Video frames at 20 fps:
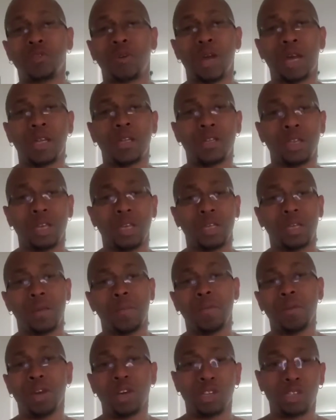trying to get their
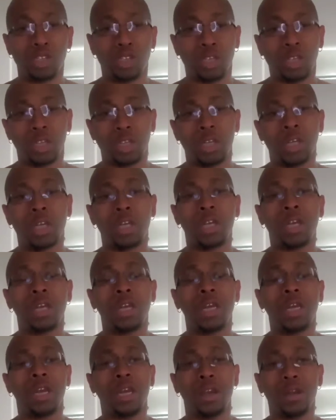blood sugar
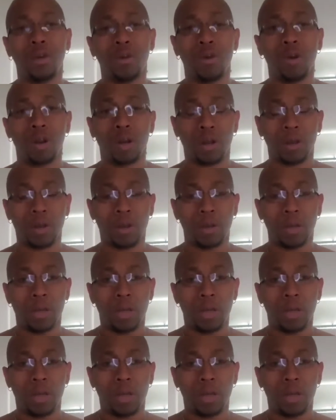in order.